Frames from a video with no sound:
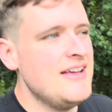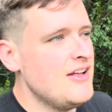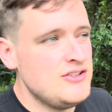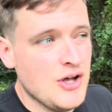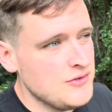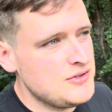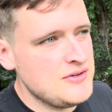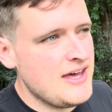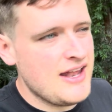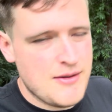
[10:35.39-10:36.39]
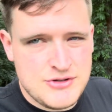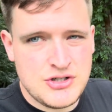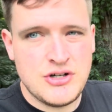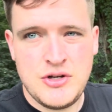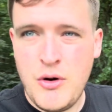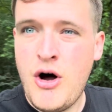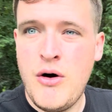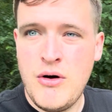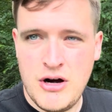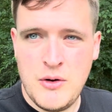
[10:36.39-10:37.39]
Don't do that. I'm sure you all
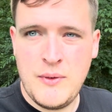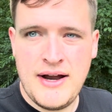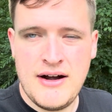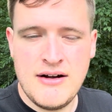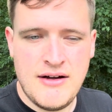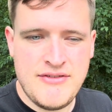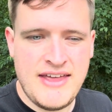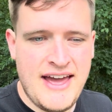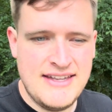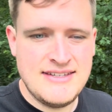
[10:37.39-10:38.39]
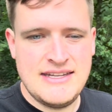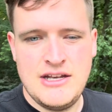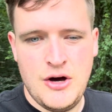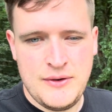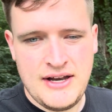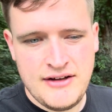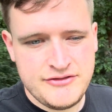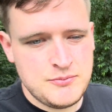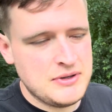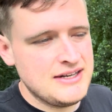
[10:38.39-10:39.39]
are aware of that and know enough,
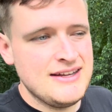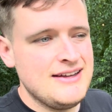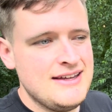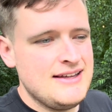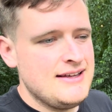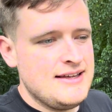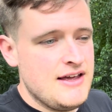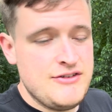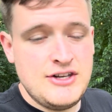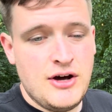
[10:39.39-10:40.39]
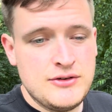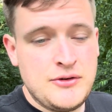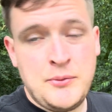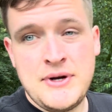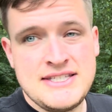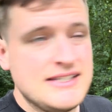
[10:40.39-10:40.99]
but if you don't, the reason